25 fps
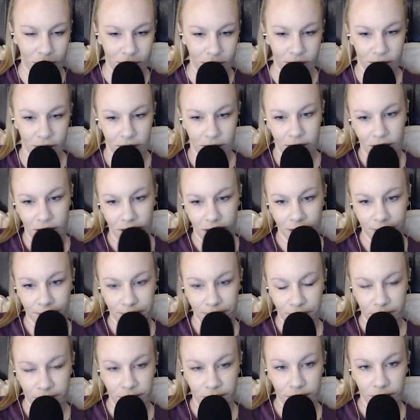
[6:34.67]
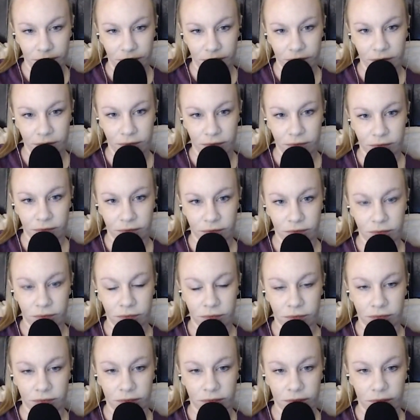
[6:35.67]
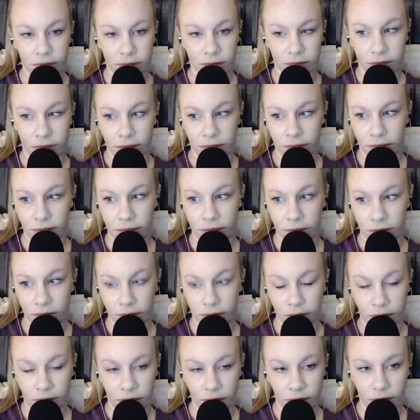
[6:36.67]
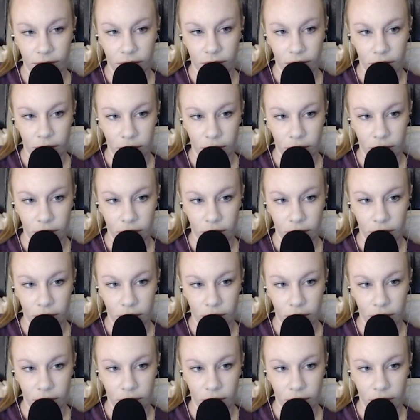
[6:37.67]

The person shown says nothing.